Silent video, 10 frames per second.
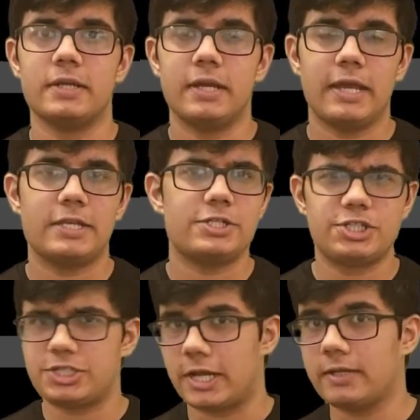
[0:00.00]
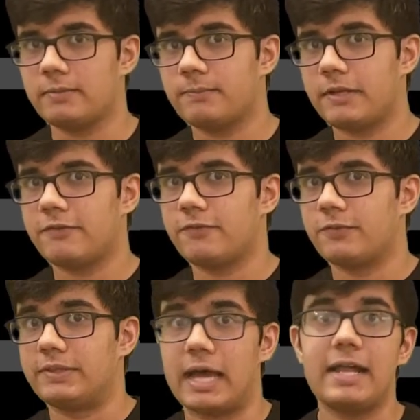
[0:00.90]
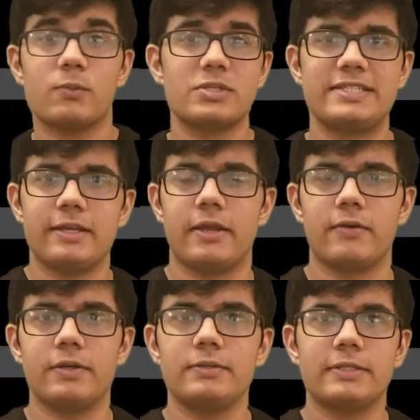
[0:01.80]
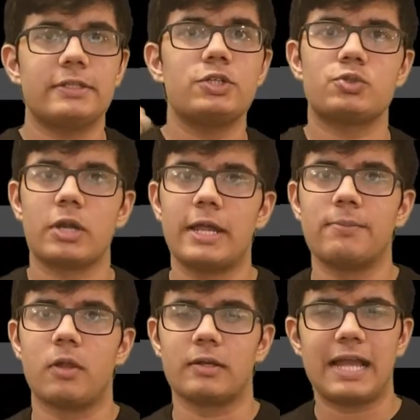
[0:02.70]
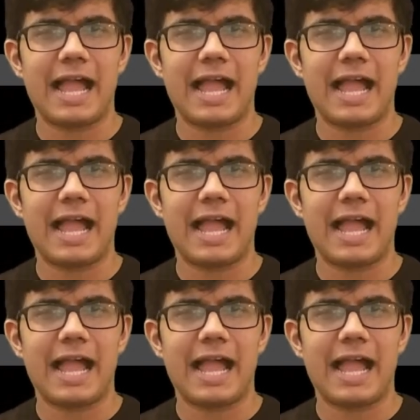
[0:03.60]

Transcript: and check if that was the error that the try block